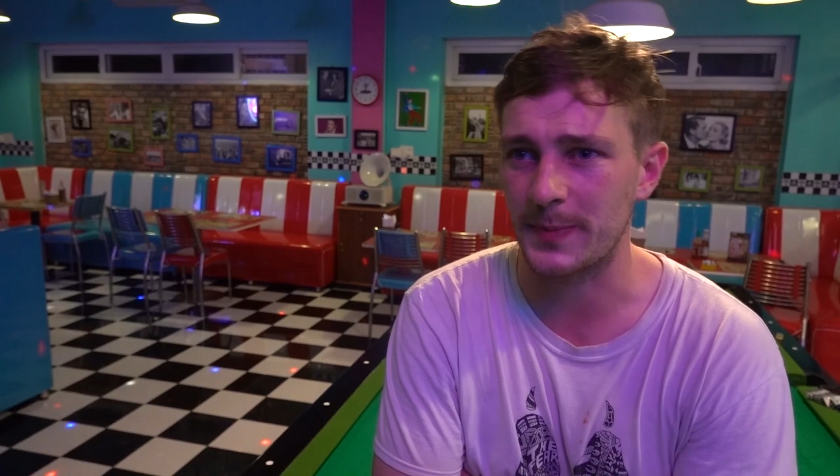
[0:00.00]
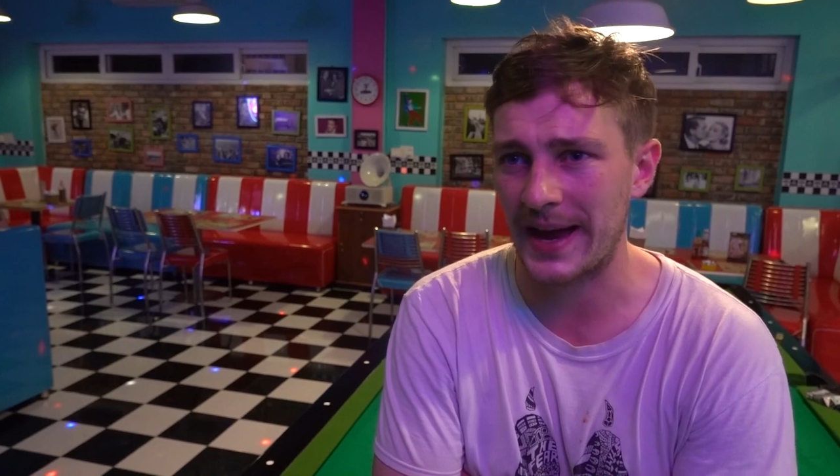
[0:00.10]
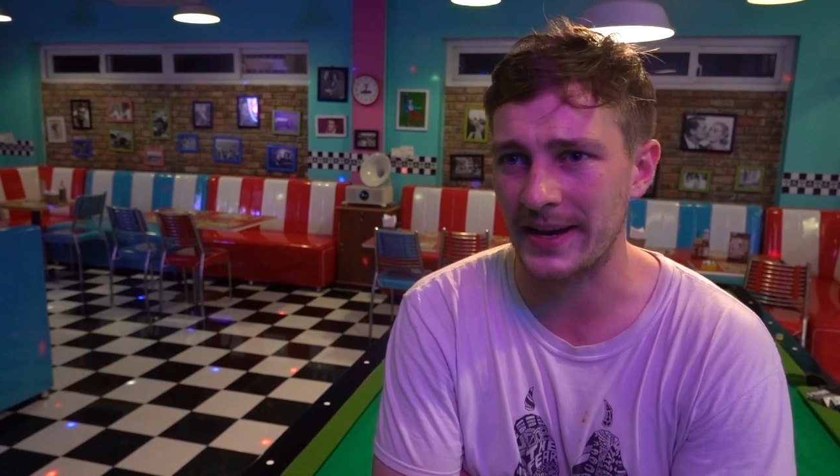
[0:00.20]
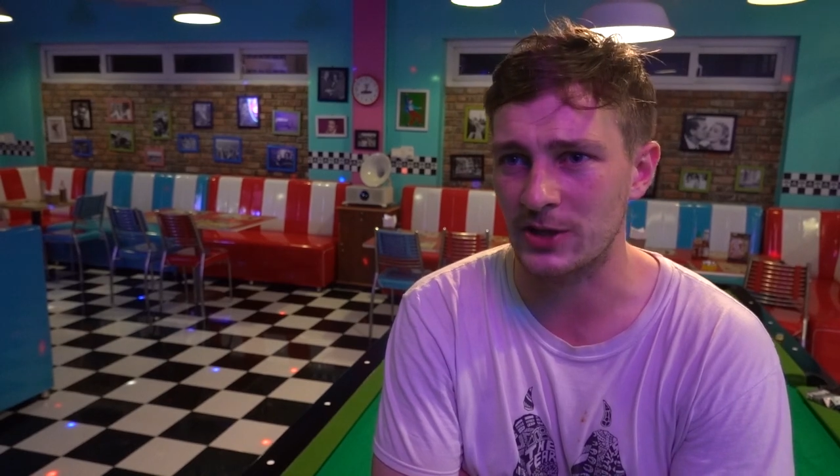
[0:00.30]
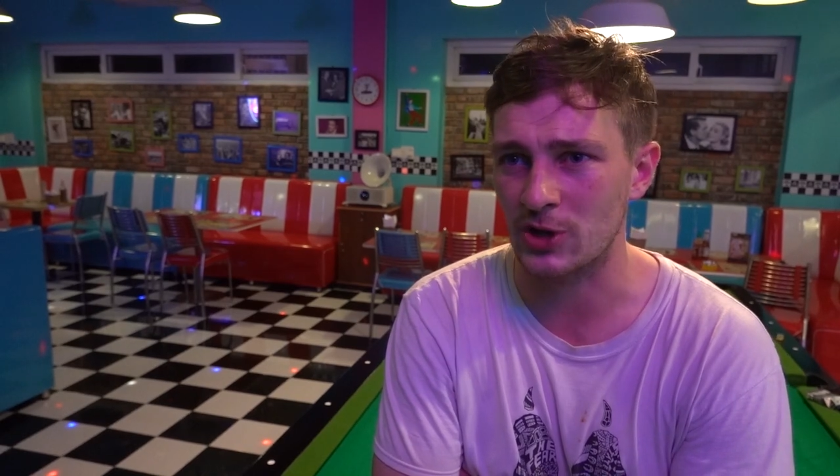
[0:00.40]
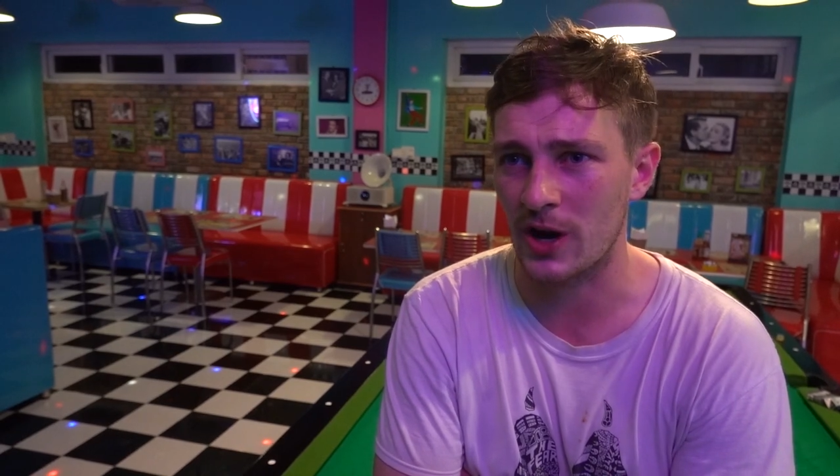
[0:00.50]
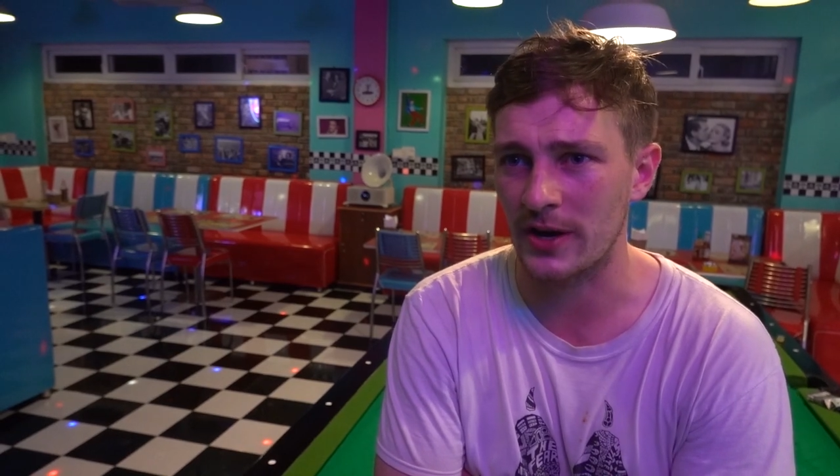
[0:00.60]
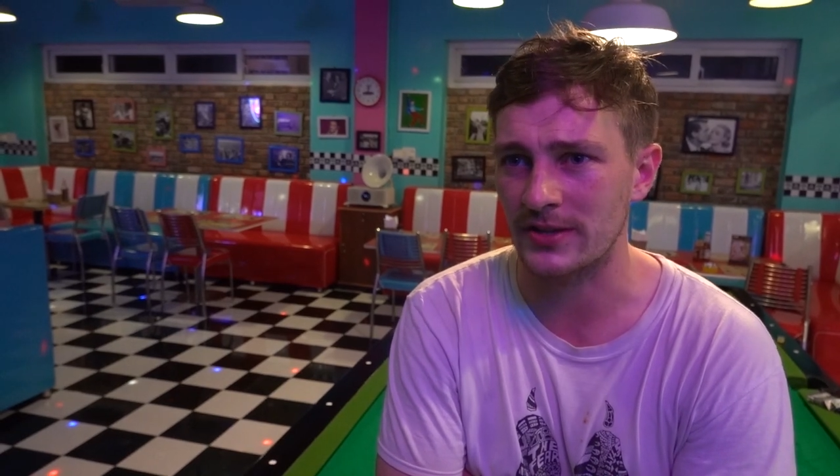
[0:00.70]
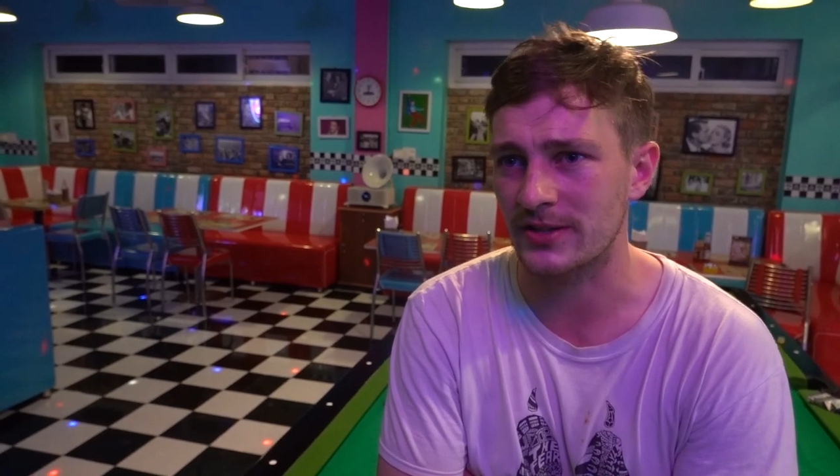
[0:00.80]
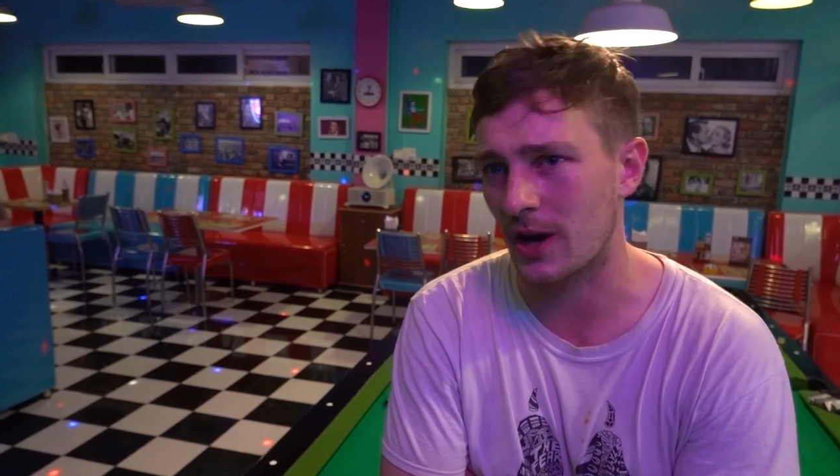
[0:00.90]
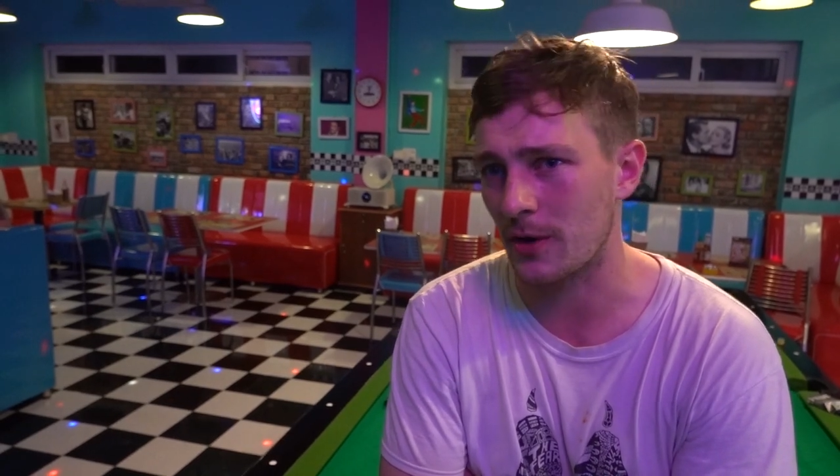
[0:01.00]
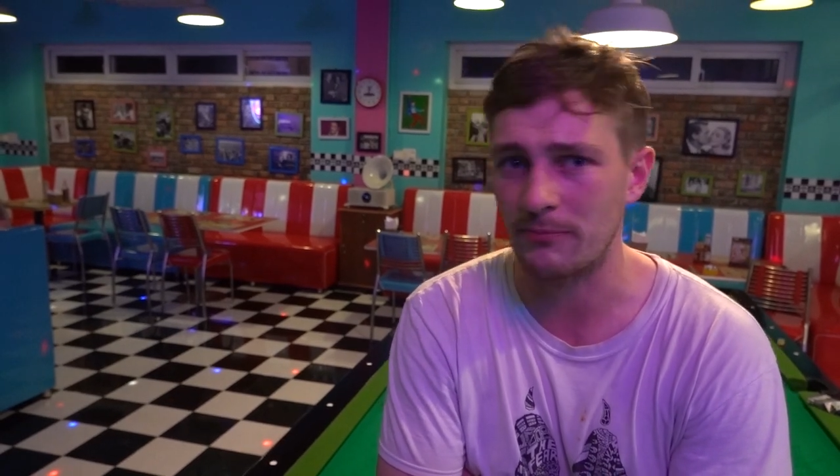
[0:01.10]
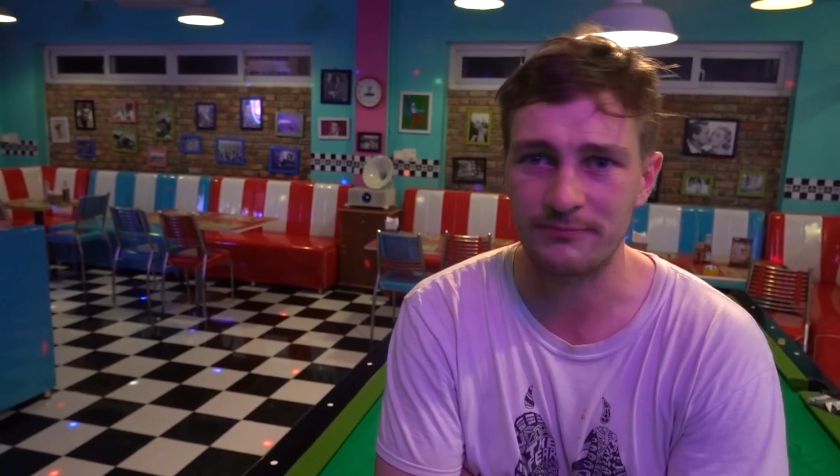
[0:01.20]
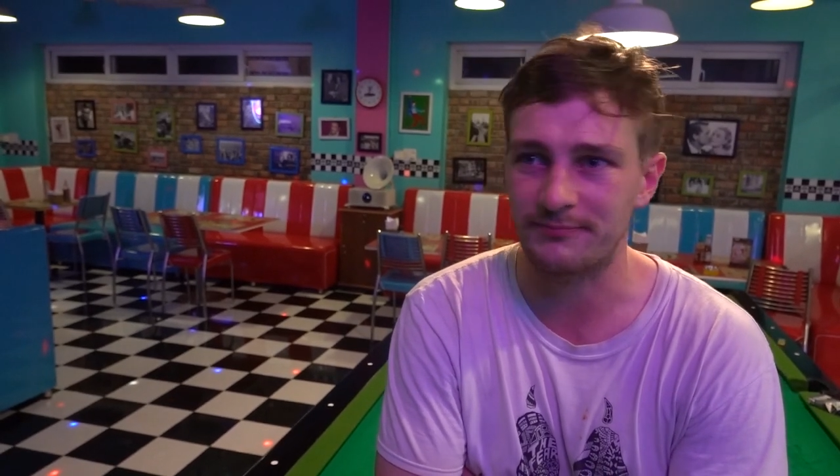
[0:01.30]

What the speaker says: banned in China, so